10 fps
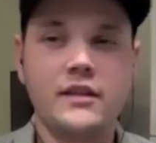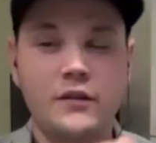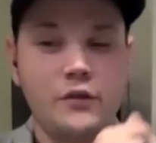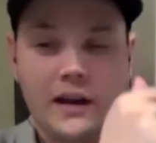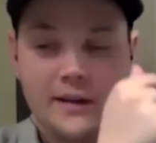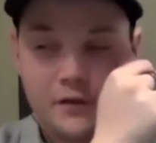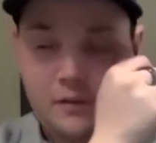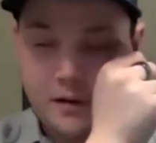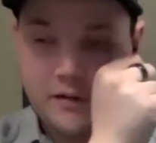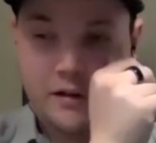So that's kind of what I've
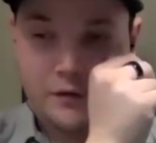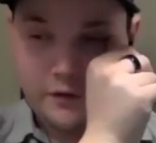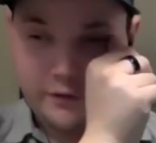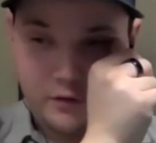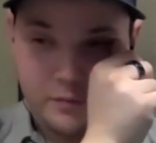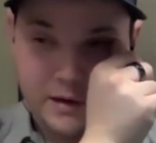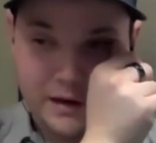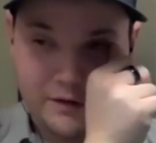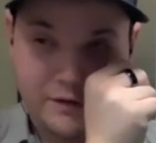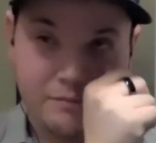done myself also the
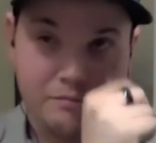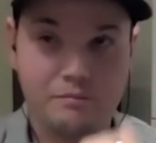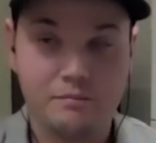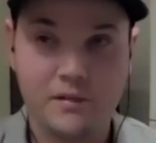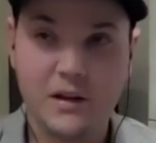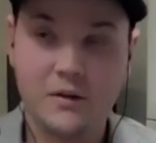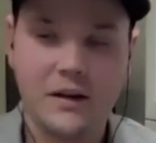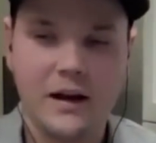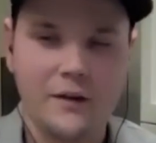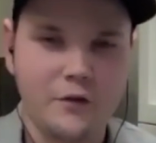past year and
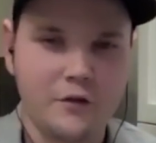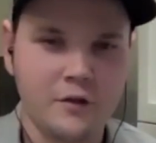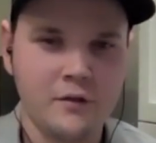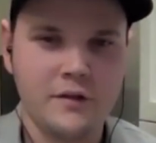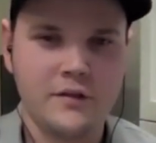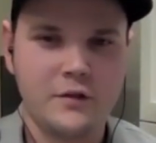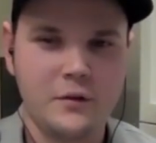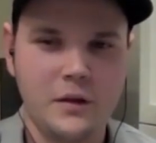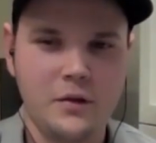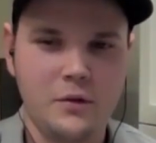a half or so is
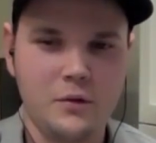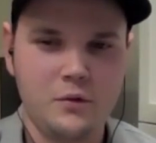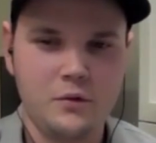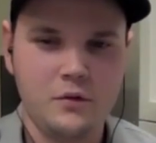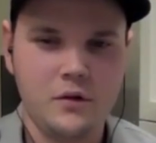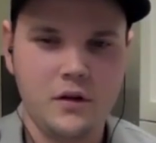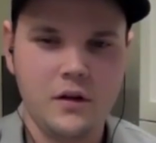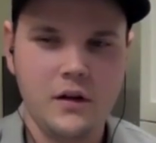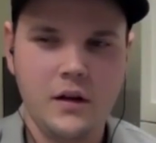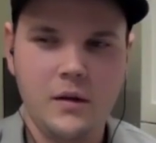going to